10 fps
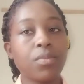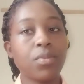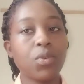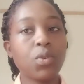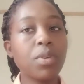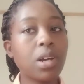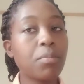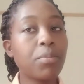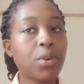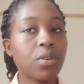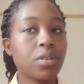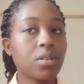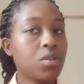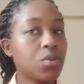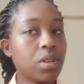you become prone
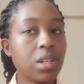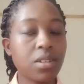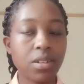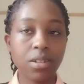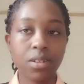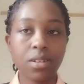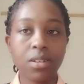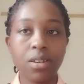to getting it.